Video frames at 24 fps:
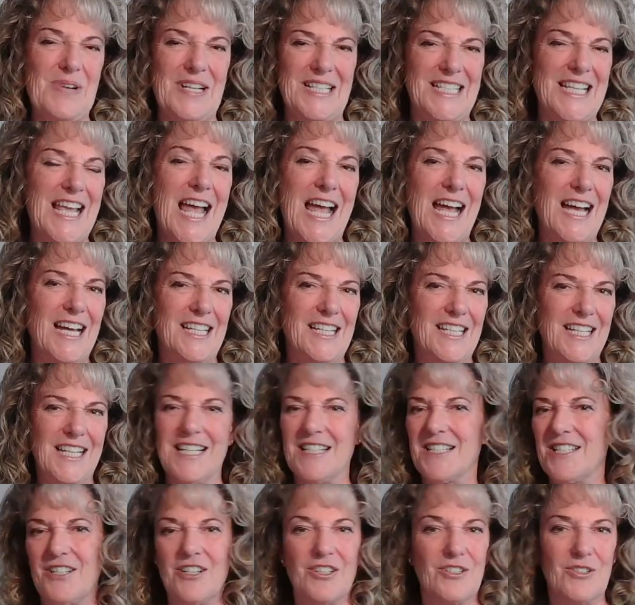dad and
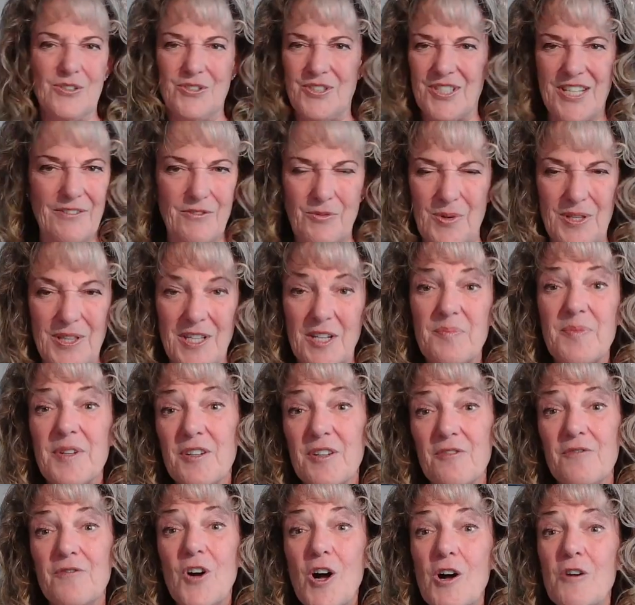aunts and uncles and everyone that had been
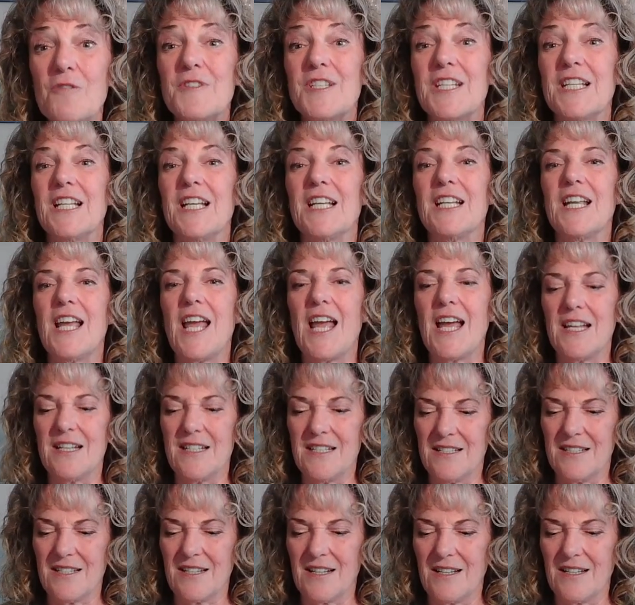involved in it,
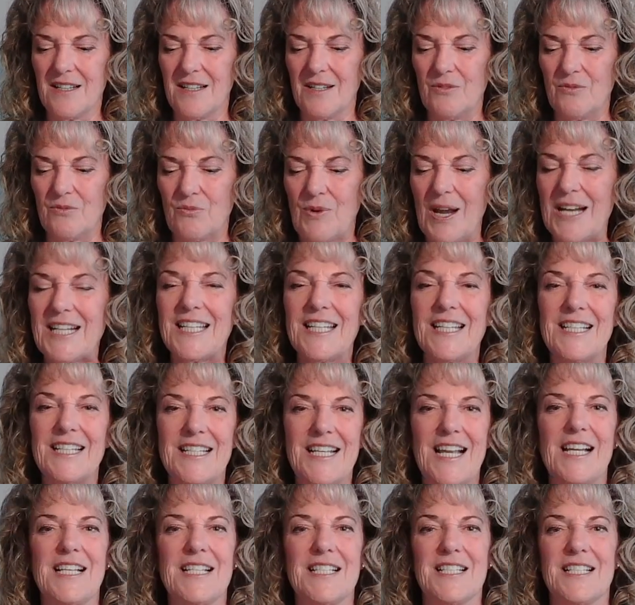and
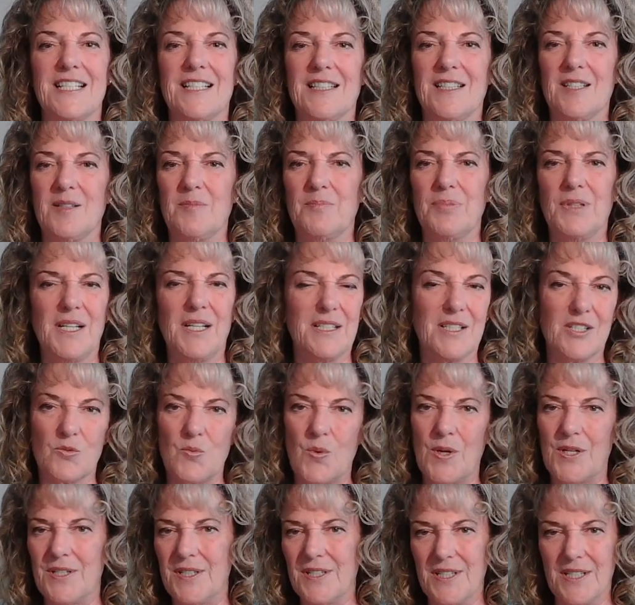recognizing the blood,
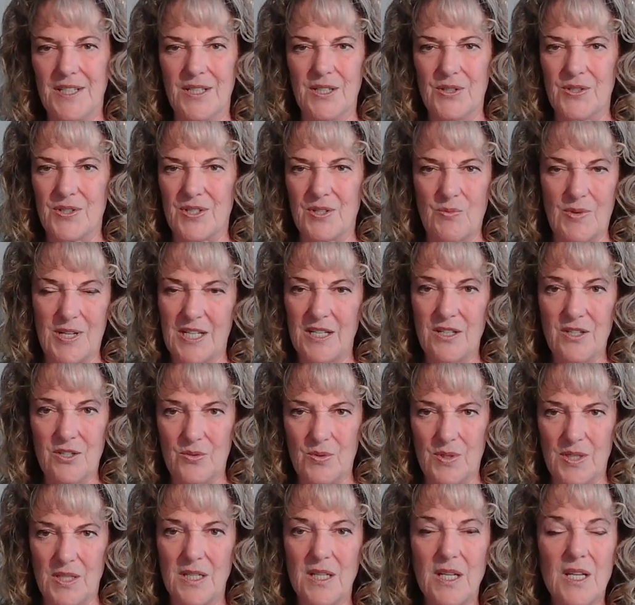sweat, and tears that went into
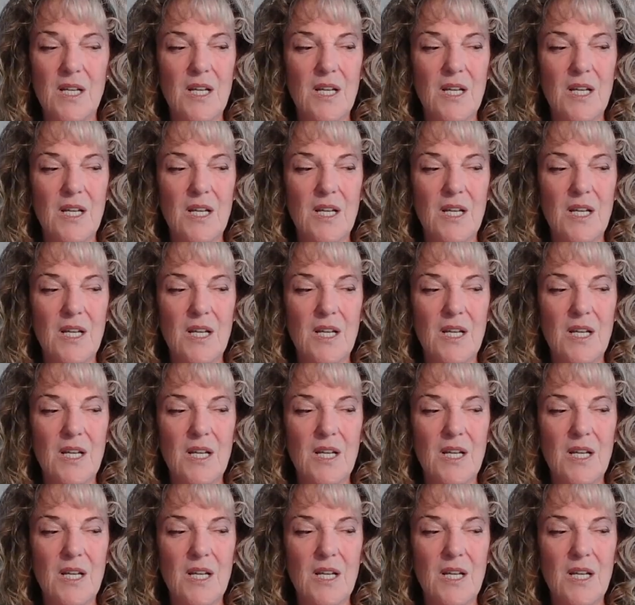it.